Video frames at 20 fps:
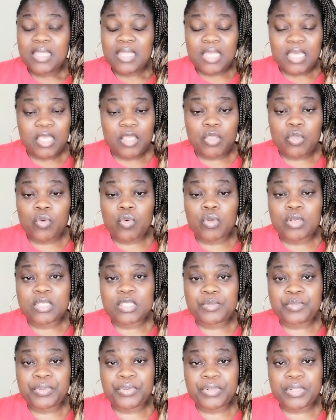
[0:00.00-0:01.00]
Thank you, Holy
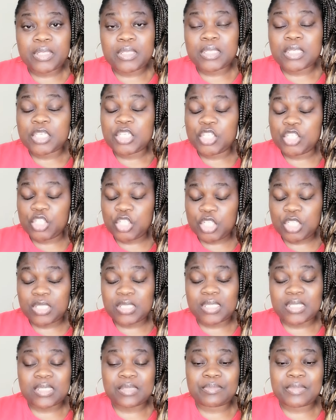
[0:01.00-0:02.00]
Spirit, in
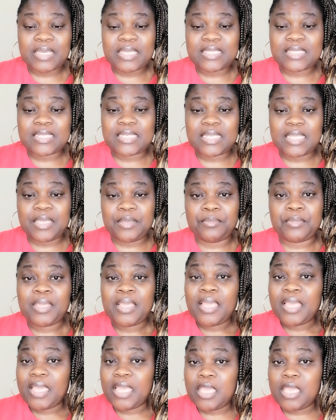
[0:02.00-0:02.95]
Jesus' mighty name.